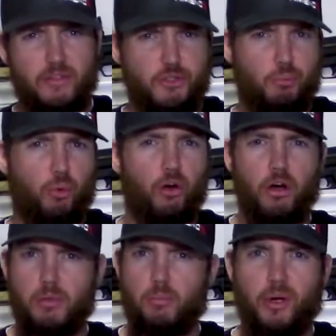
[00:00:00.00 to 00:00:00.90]
the support
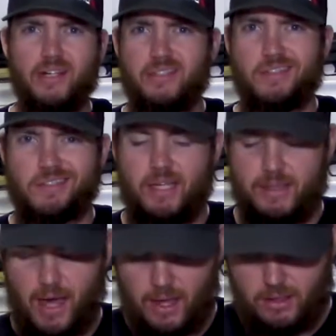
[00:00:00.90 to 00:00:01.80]
arm of the press, things
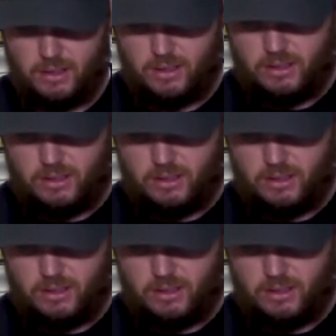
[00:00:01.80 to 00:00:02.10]
like that.